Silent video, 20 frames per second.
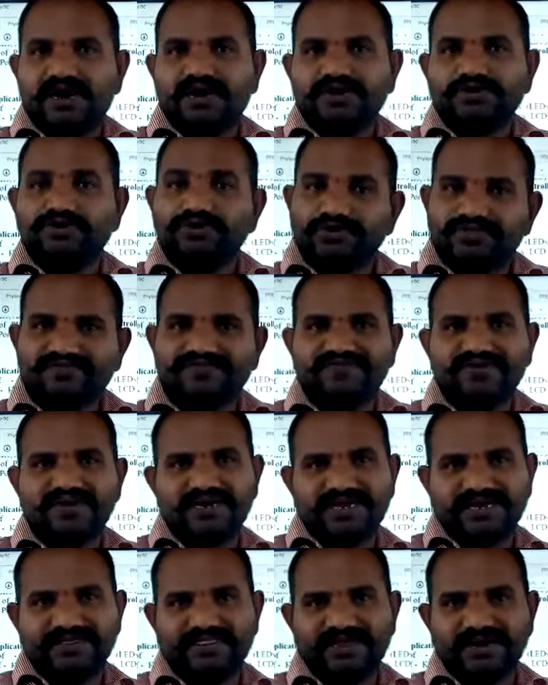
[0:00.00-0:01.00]
useful
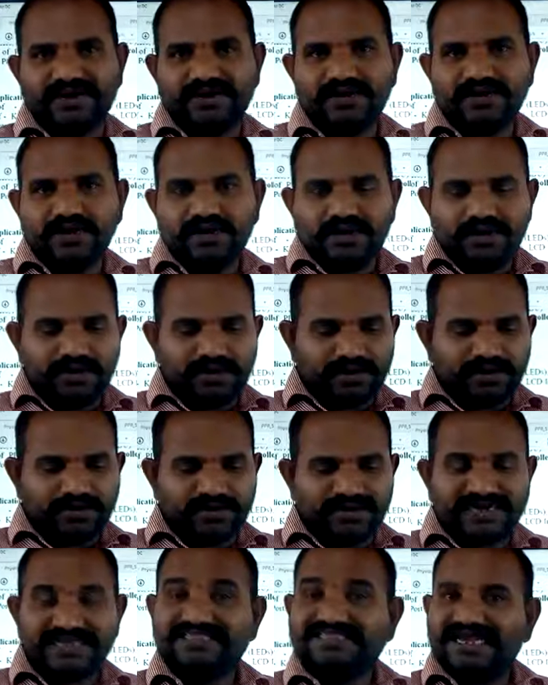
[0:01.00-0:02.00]
in the
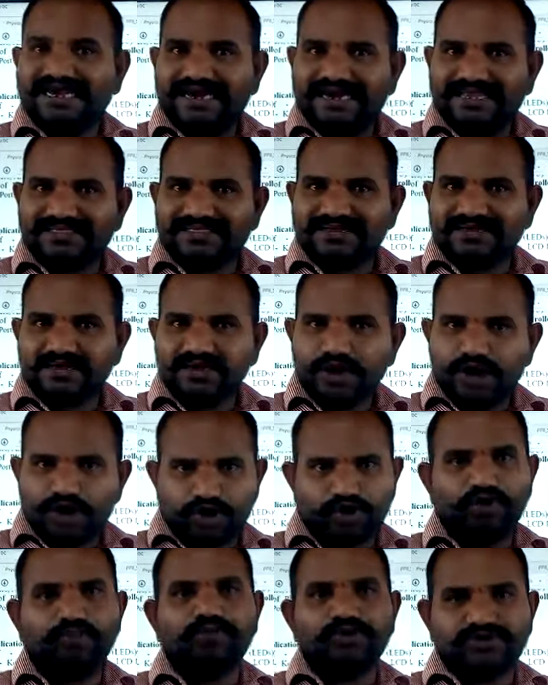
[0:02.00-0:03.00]
designing the
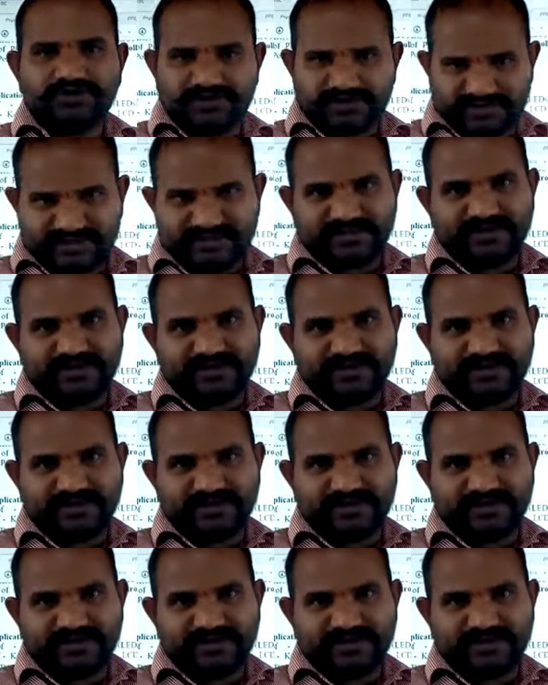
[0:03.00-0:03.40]
robotics.